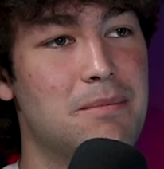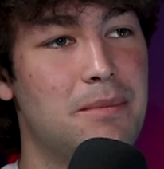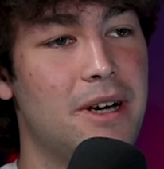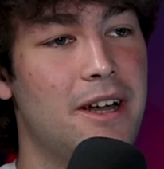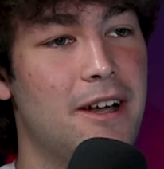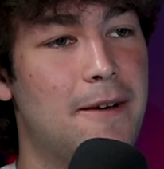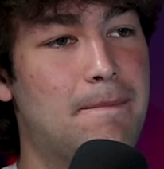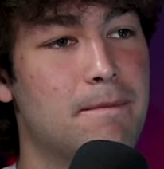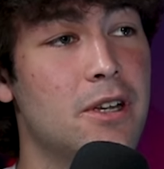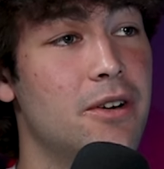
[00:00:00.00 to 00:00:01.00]
But,
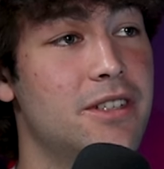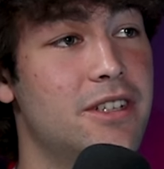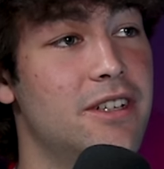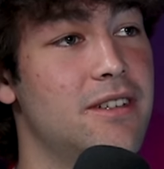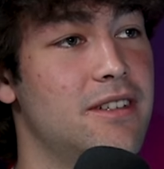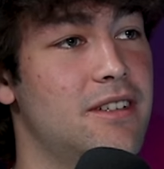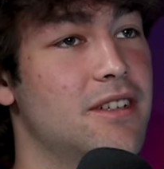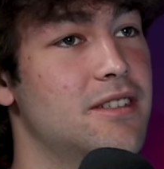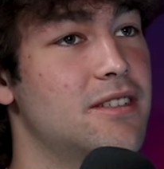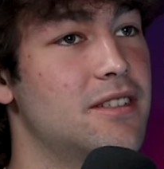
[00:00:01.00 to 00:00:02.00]
it's good
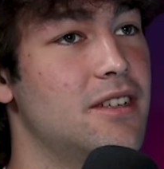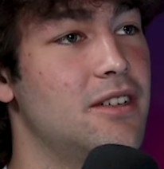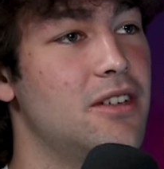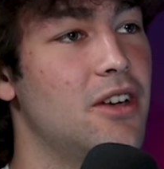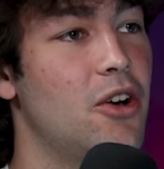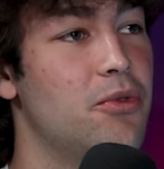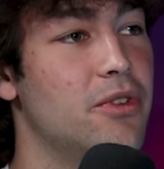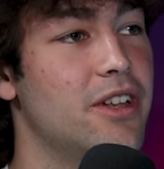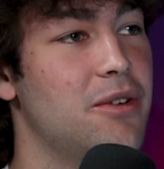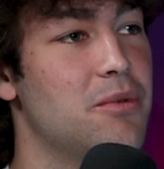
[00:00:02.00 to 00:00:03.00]
because
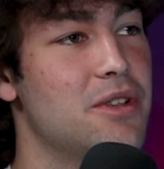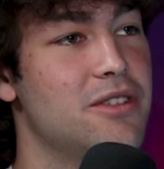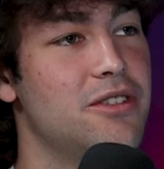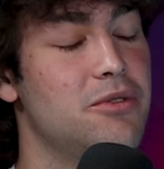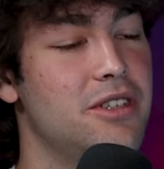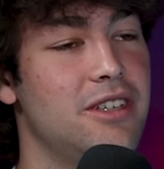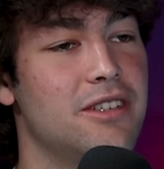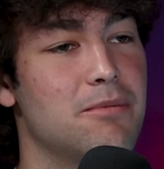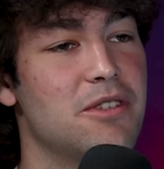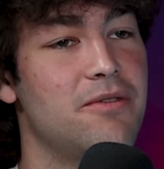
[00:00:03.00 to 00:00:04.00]
hopefully once you see
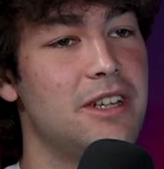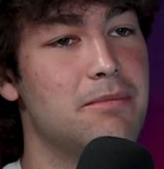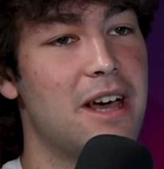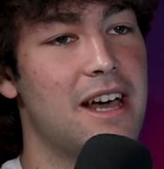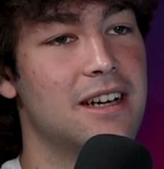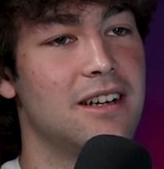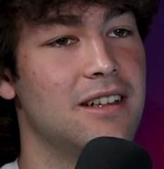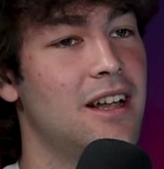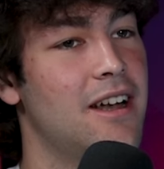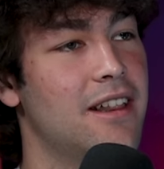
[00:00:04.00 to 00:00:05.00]
some of the feedback,
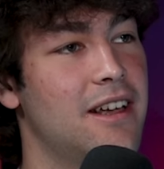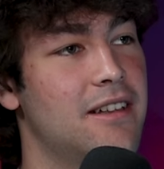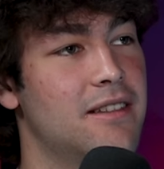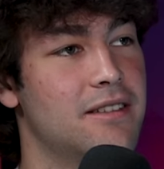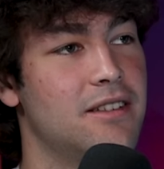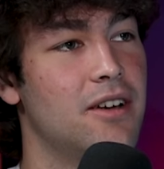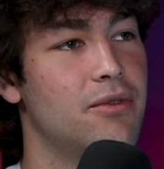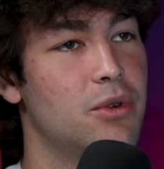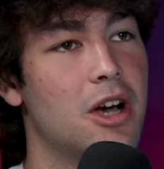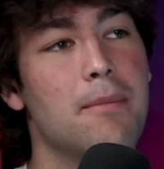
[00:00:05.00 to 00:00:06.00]
a lot of like the
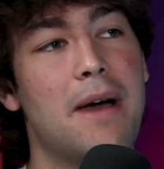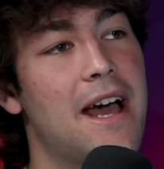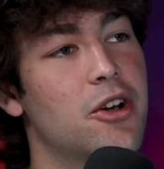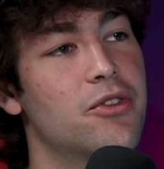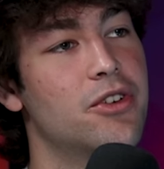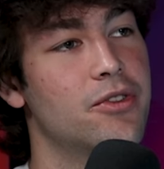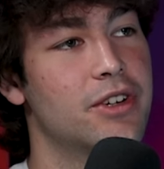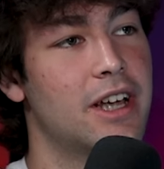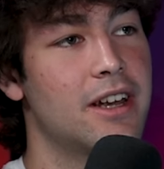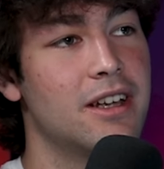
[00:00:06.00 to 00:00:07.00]
stuff will come back over and
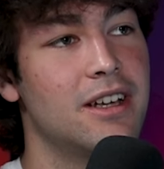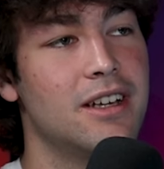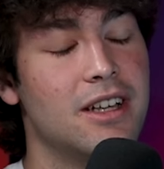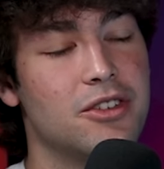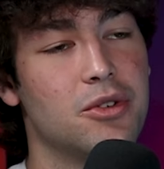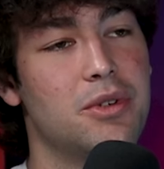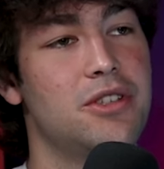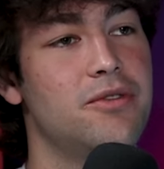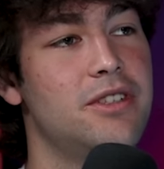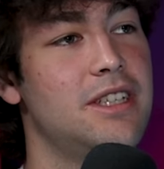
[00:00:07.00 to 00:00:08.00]
over again. And so
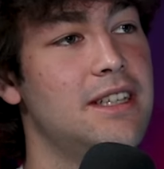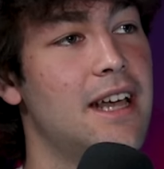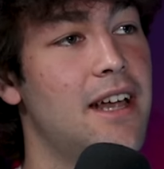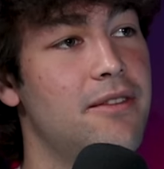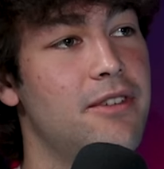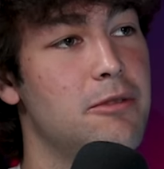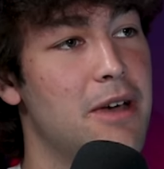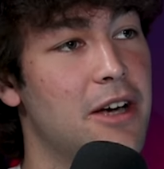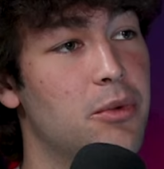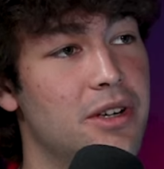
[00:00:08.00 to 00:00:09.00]
once you've seen that
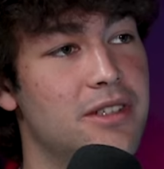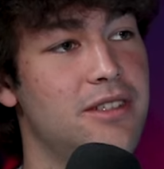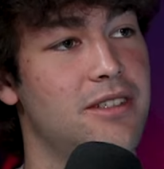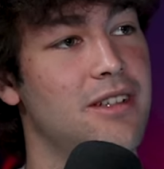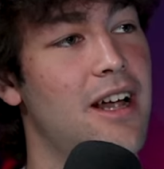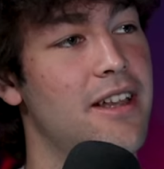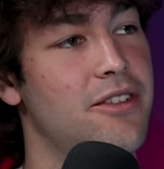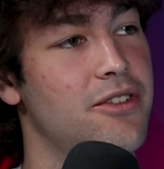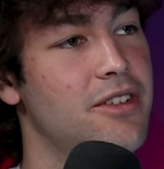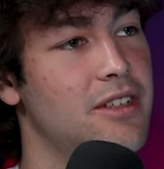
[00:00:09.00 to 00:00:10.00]
feedback once, it's a lot
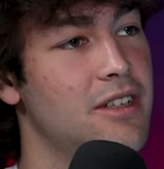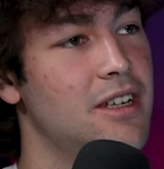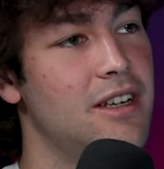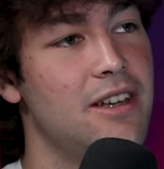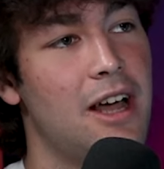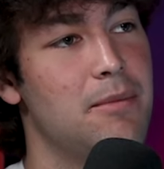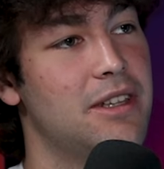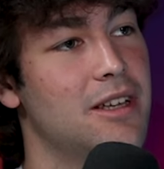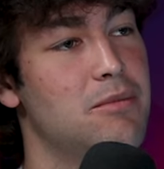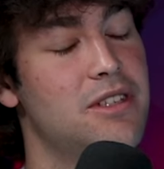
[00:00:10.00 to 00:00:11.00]
easier to not
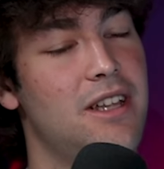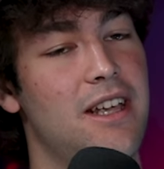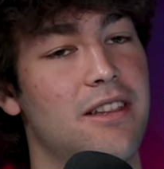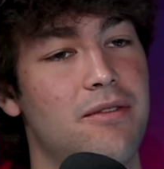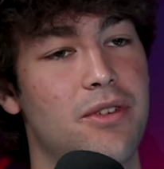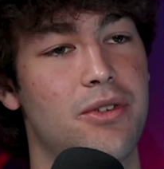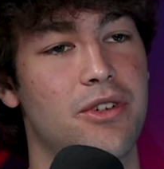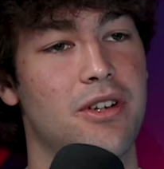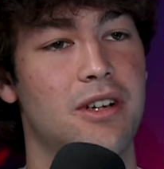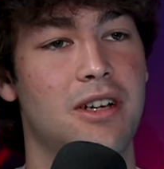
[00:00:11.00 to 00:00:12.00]
make that mistake in the
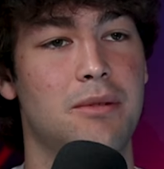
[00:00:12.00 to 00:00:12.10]
future.